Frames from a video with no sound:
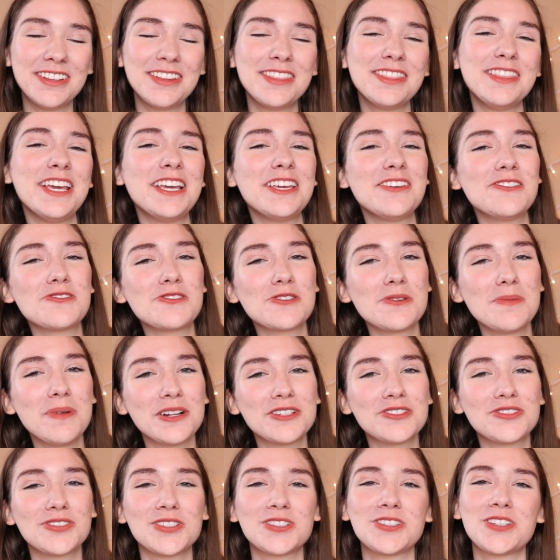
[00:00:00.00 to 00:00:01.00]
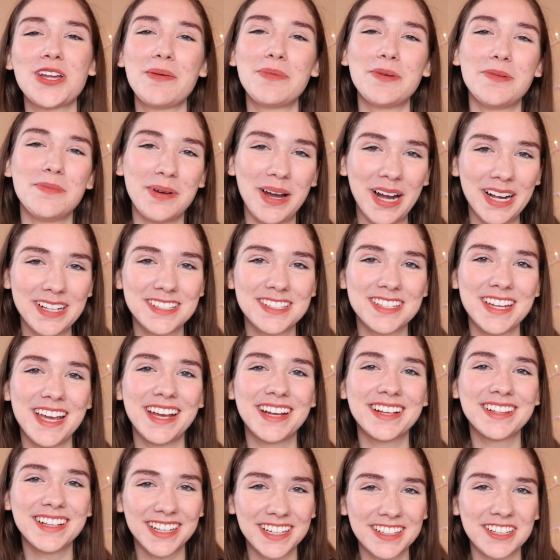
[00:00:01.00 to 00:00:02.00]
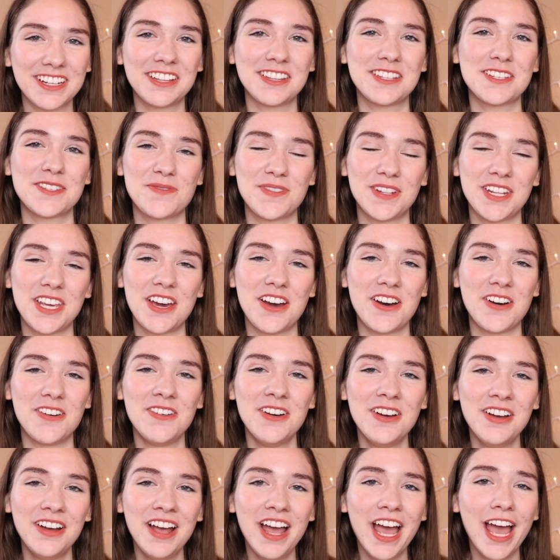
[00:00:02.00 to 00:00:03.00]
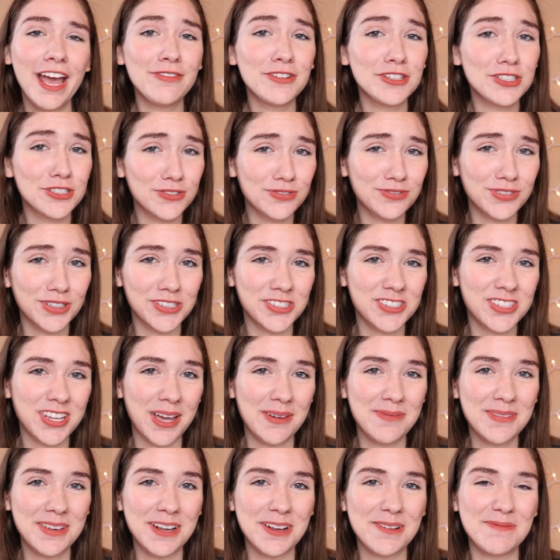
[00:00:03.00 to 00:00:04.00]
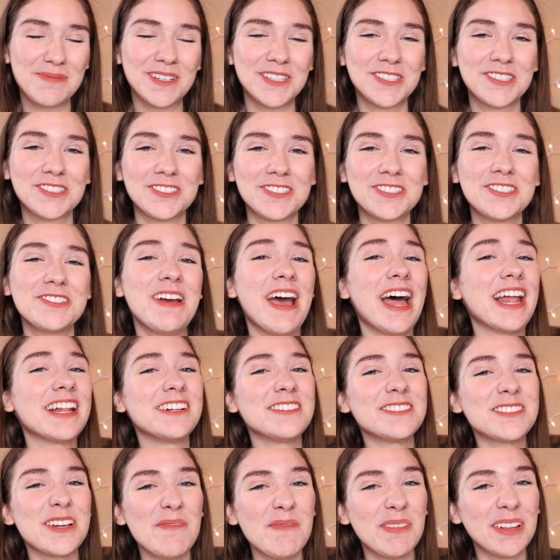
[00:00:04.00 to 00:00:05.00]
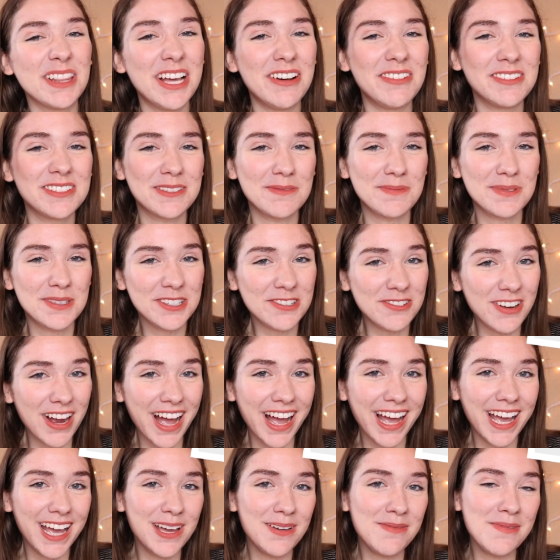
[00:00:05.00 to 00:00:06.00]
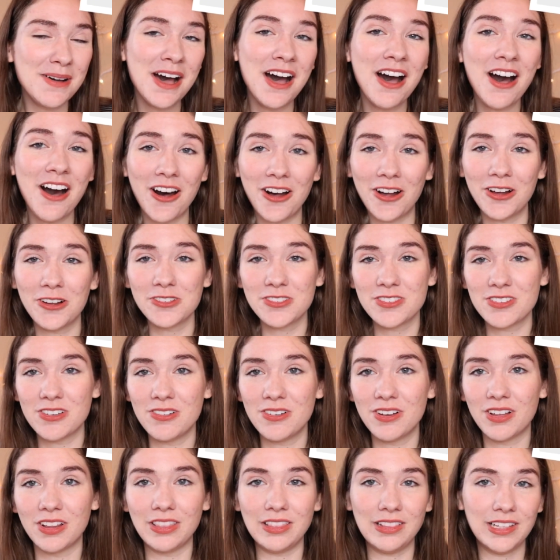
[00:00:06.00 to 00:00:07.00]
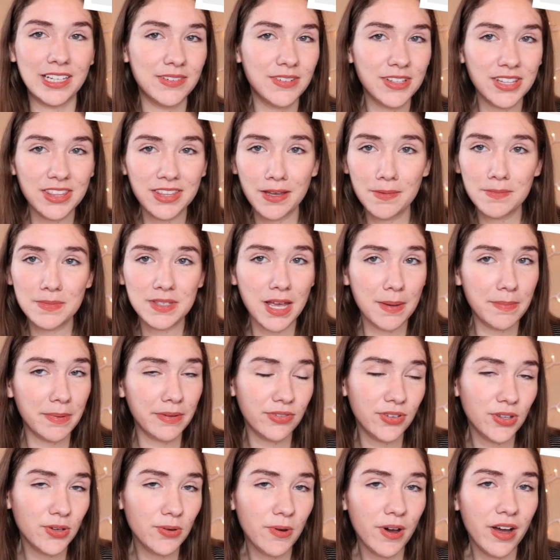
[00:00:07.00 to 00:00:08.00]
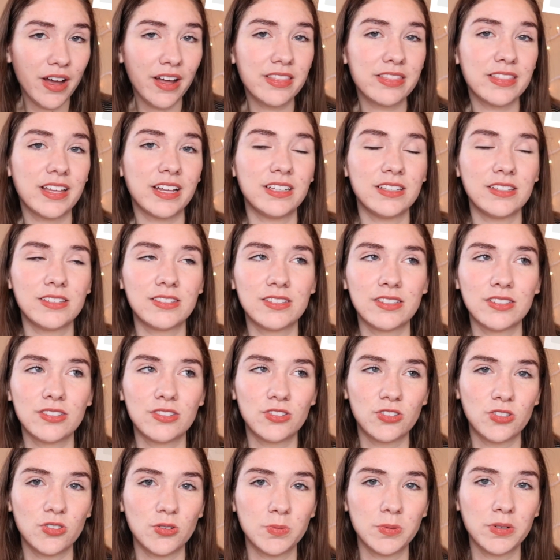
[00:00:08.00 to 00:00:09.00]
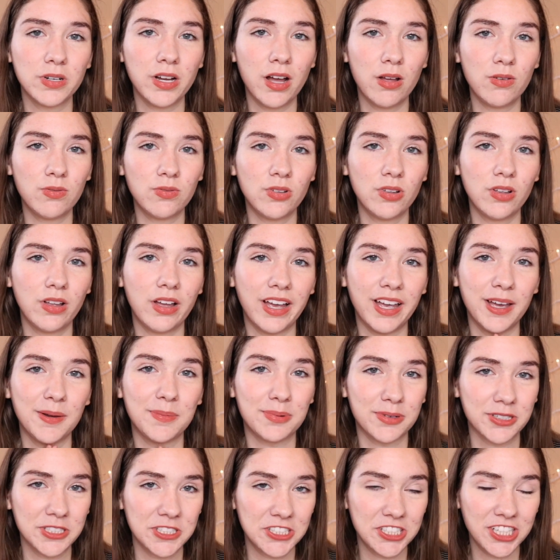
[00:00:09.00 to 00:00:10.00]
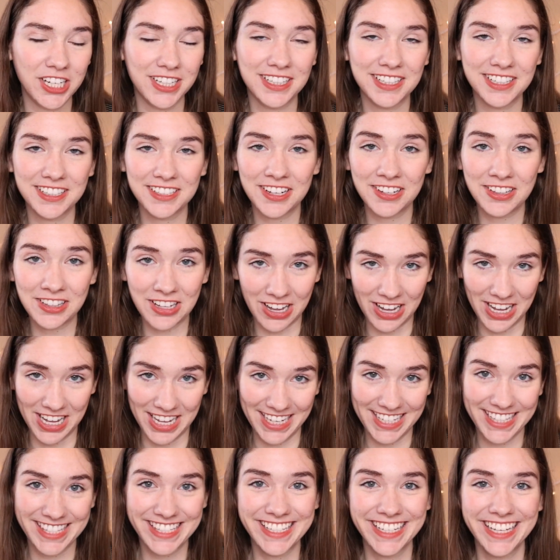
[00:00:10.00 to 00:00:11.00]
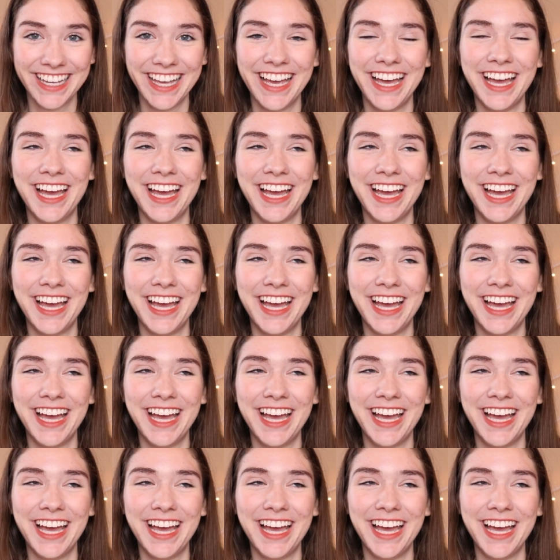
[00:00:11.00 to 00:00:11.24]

Thank you so much for stopping by today and clicking on this video. If it's your first time here, be sure to head on down below and subscribe. Also, leave a thumbs up if you want. That is super helpful. I appreciate it a lot.